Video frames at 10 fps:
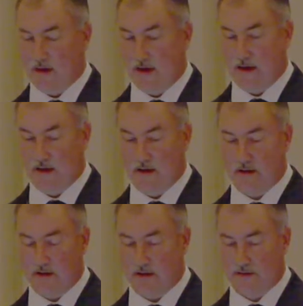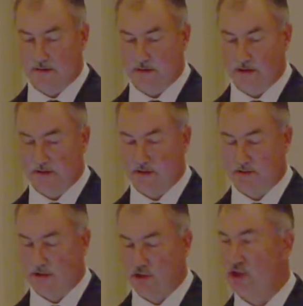And it's
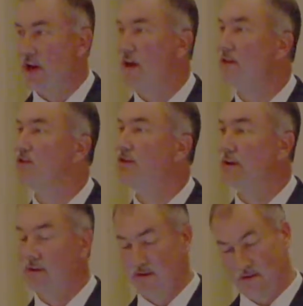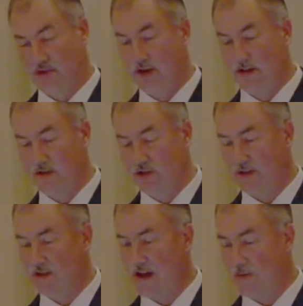a challenging
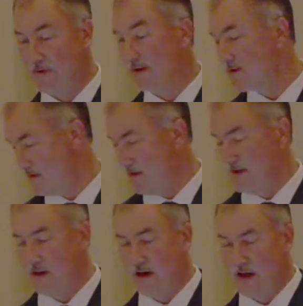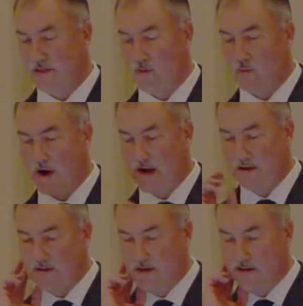topic. On the
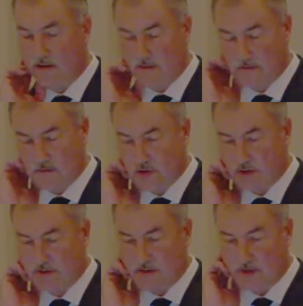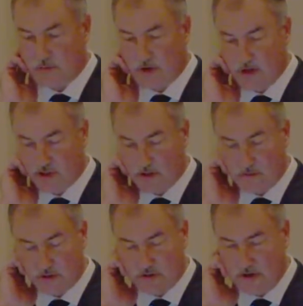right, it shows that this
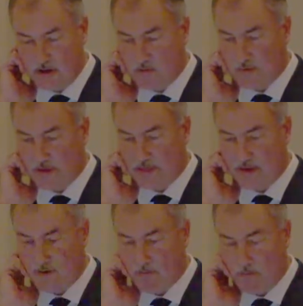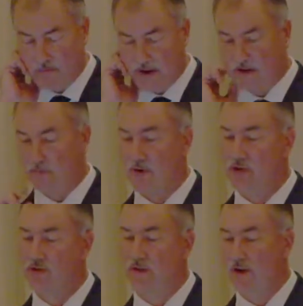patient was treated with negative
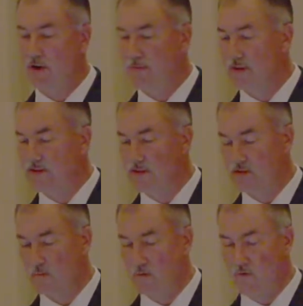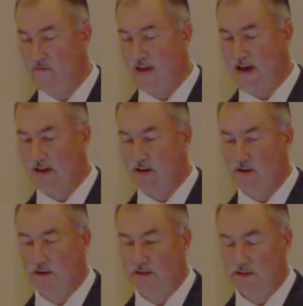pressure therapy. This is the wound vac.
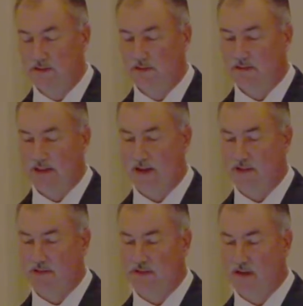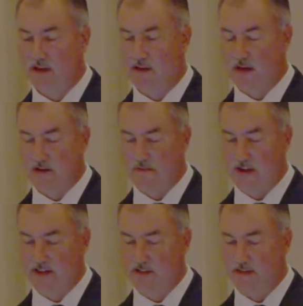It's a
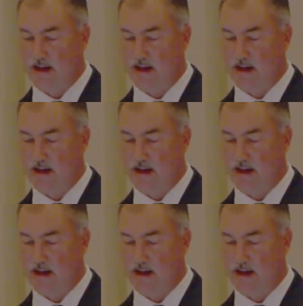device